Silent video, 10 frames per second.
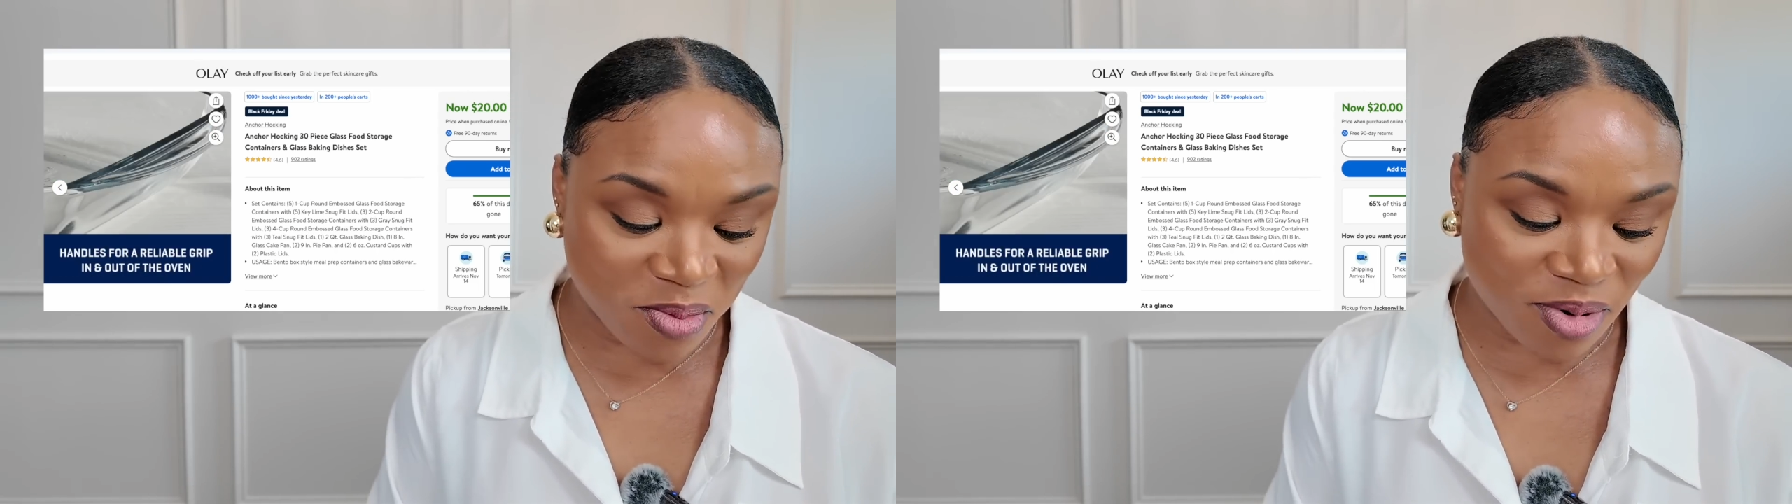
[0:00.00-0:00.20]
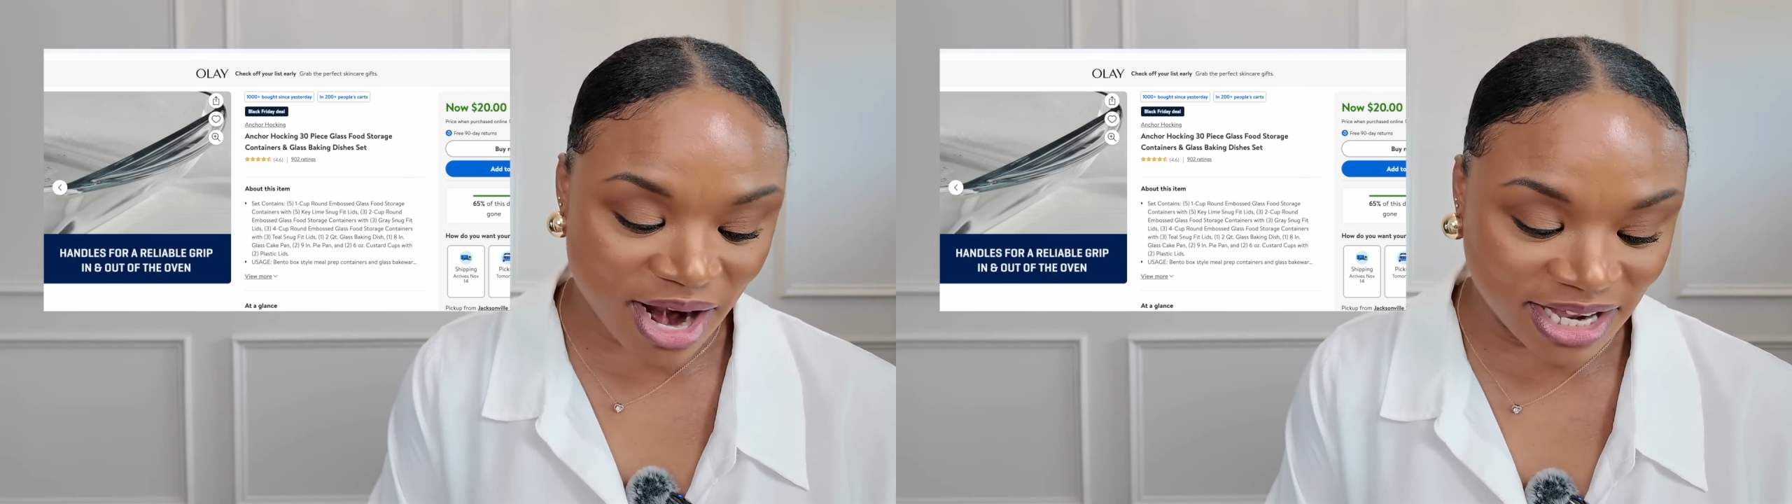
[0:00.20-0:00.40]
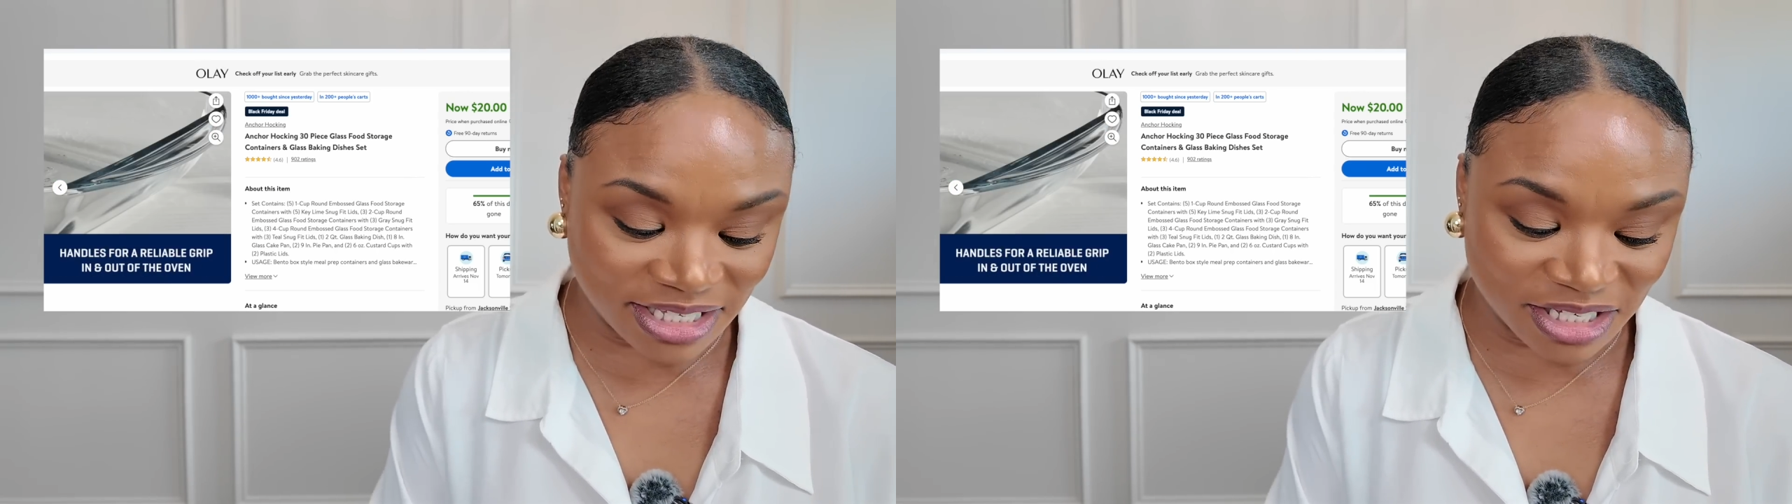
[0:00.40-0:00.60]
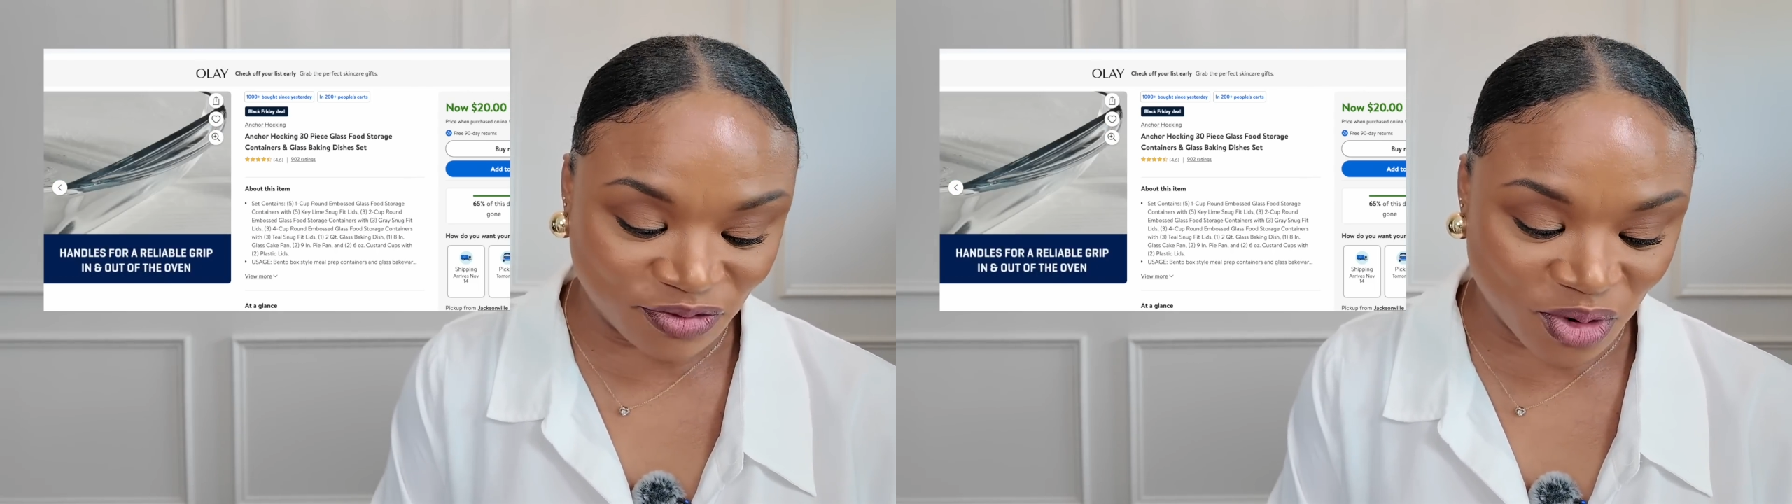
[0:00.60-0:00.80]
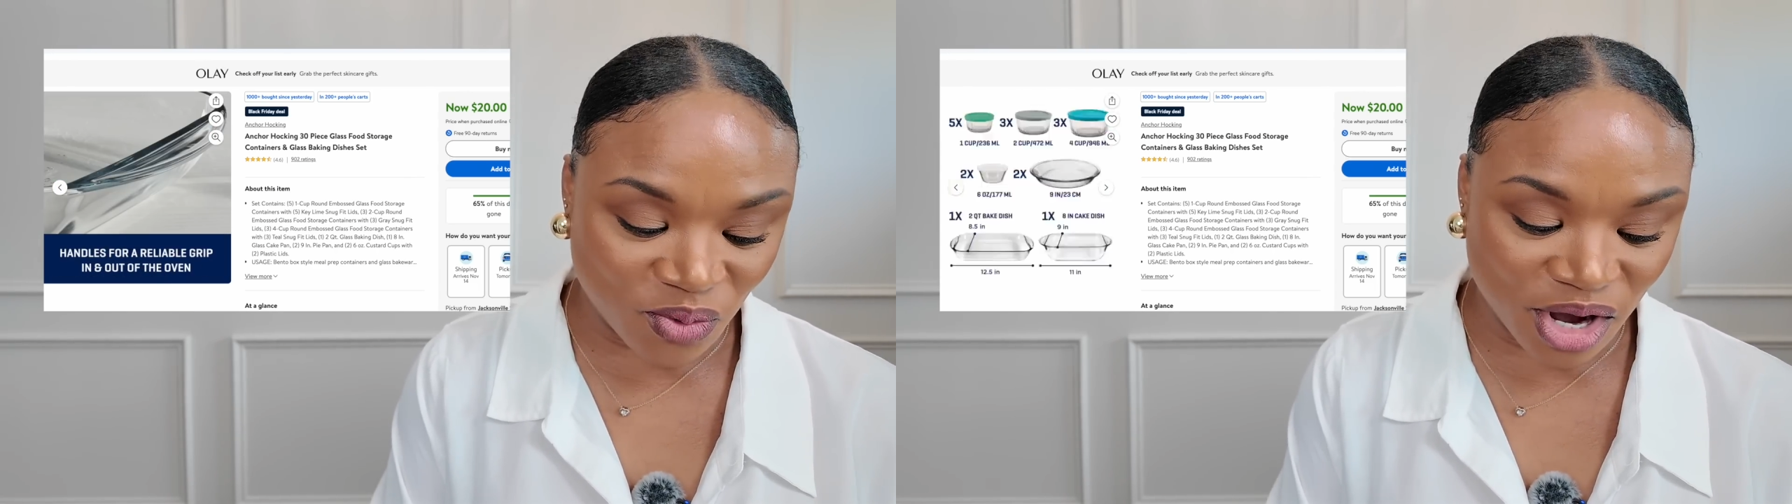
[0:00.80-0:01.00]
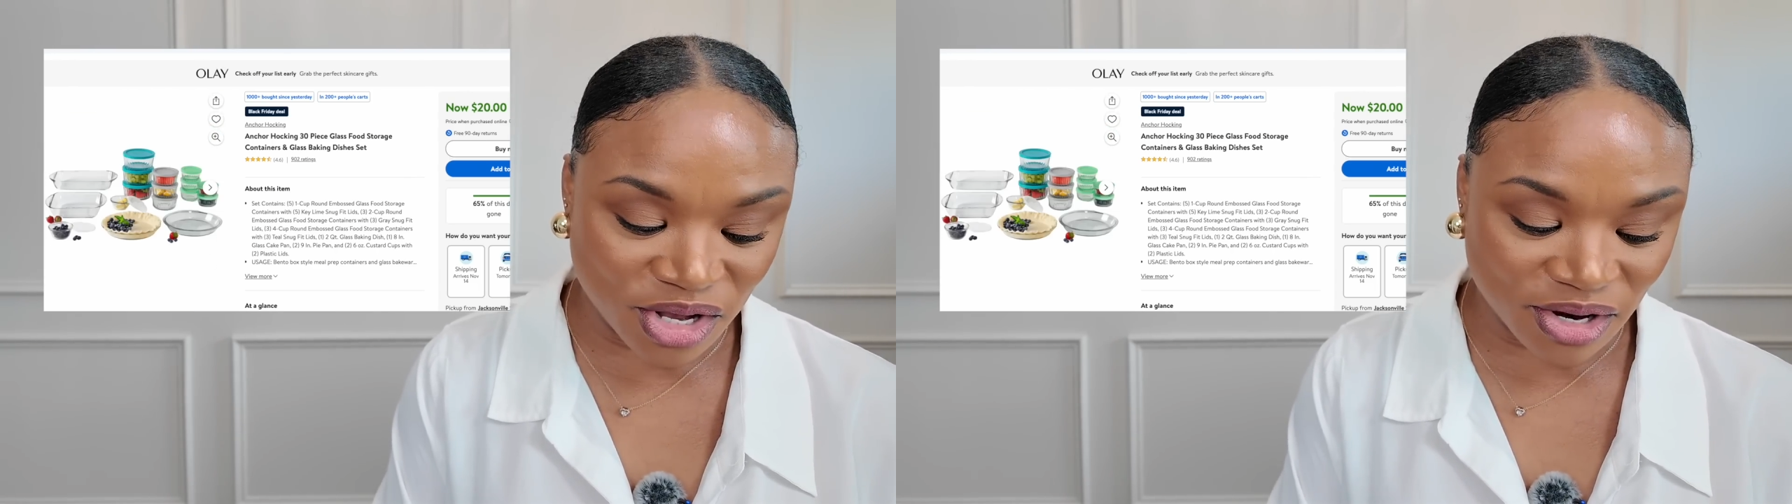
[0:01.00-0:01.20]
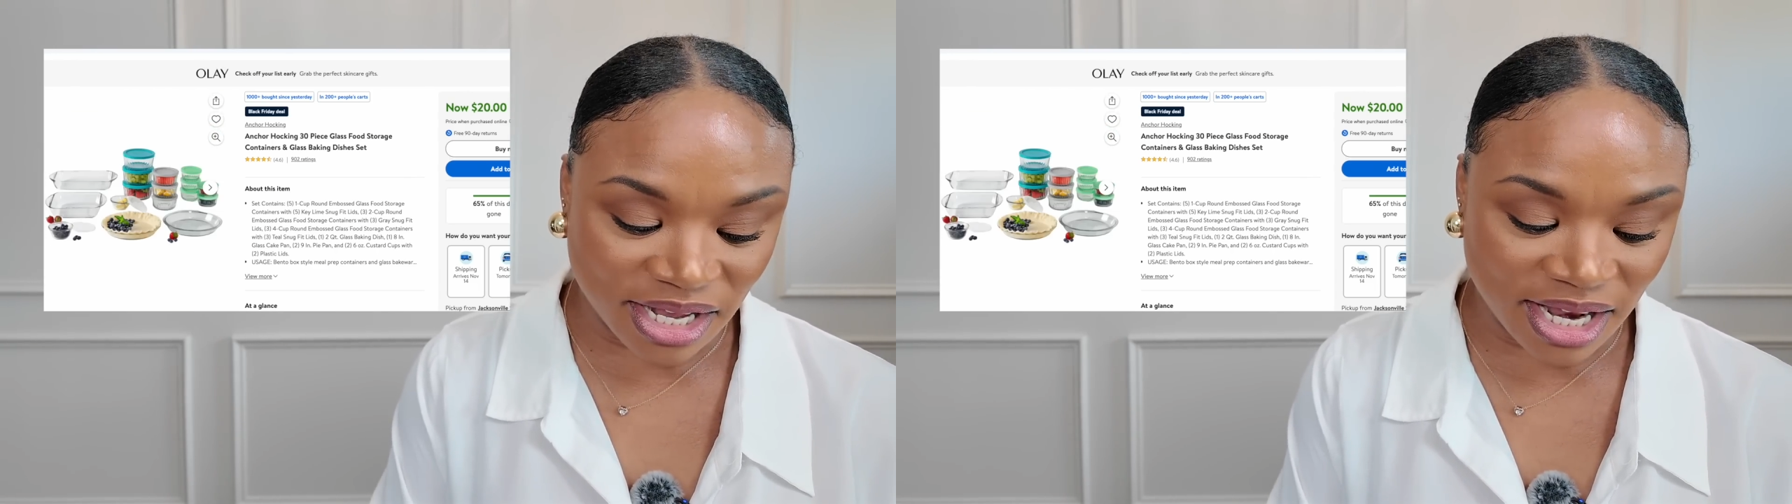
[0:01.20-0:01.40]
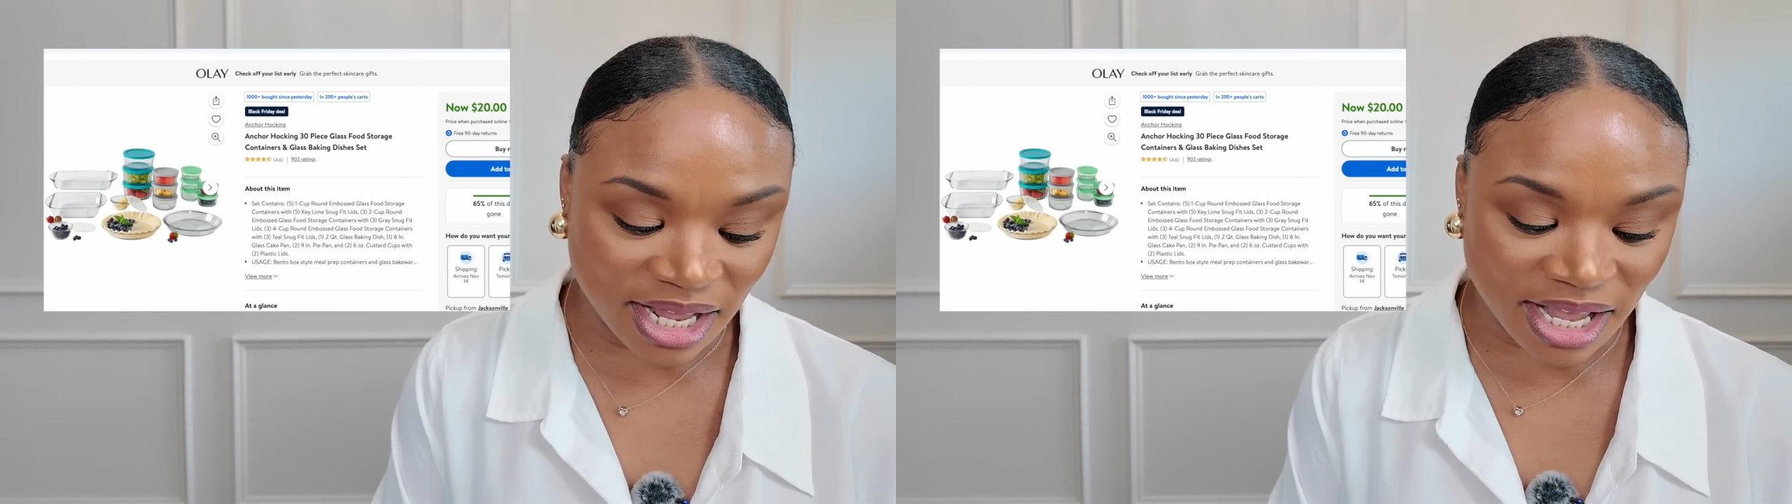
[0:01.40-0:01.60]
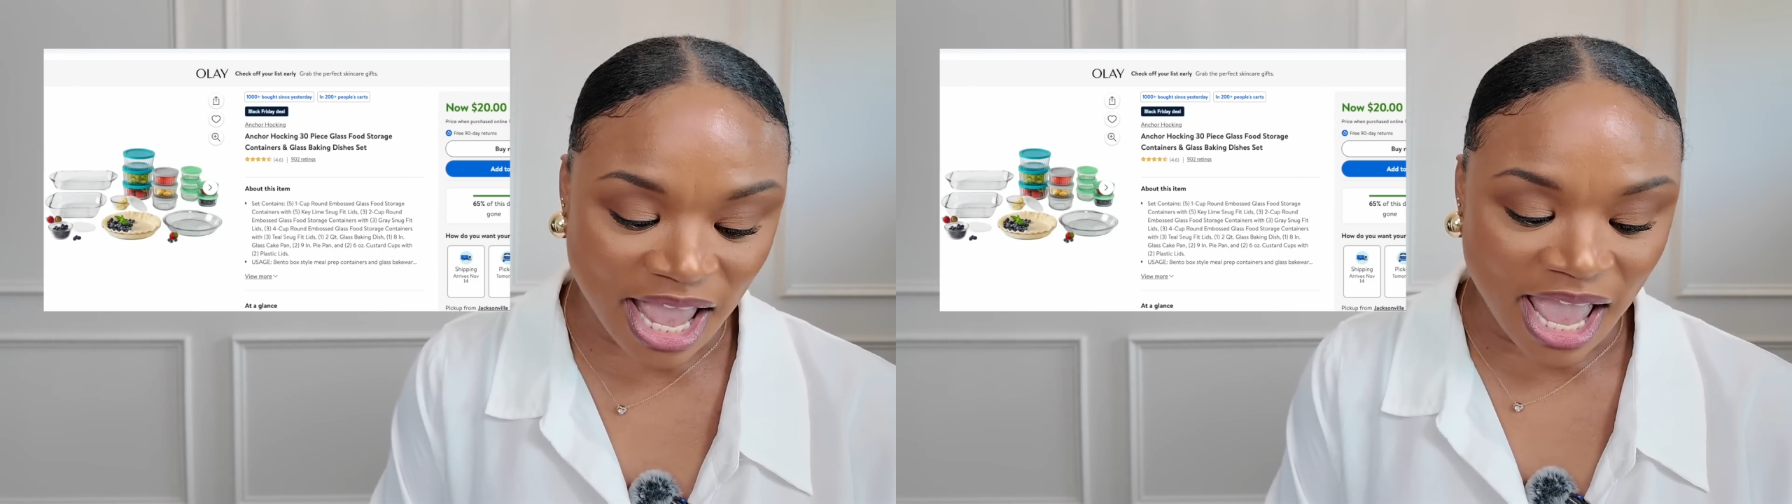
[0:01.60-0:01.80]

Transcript: prices for what you're getting.